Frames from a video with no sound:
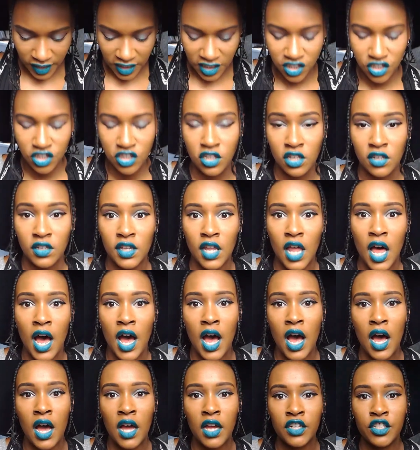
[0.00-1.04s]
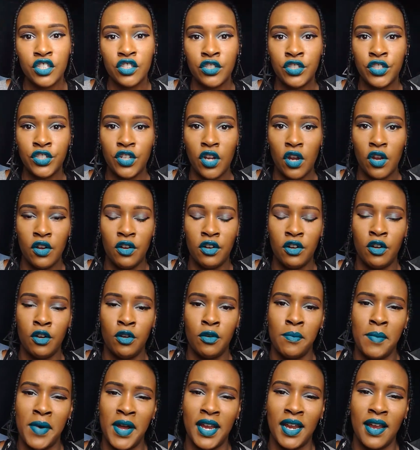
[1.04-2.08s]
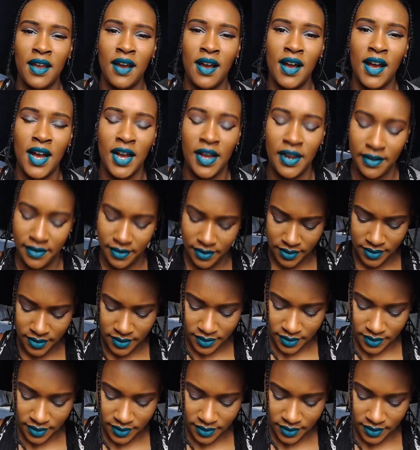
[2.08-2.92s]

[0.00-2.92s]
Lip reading: Solange, oh my god,